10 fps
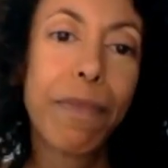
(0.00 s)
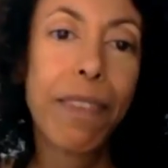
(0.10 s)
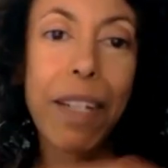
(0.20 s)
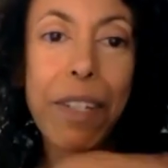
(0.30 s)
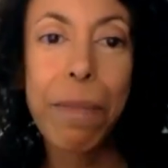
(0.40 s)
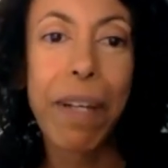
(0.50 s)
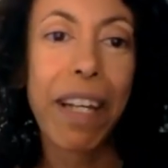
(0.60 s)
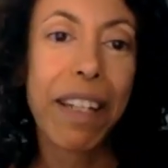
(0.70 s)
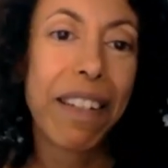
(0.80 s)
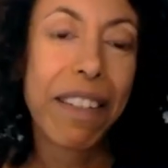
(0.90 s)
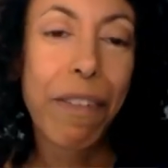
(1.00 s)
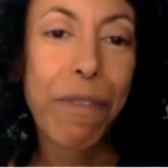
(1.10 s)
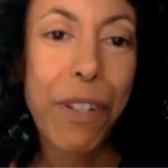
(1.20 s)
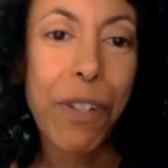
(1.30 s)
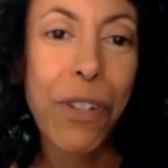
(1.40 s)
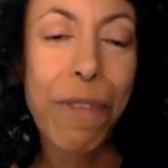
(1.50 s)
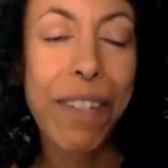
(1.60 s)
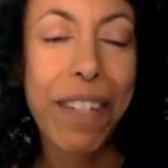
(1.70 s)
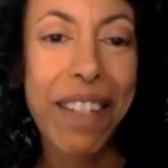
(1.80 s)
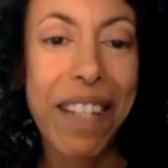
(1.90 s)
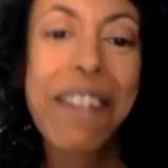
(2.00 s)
That's my definition of success.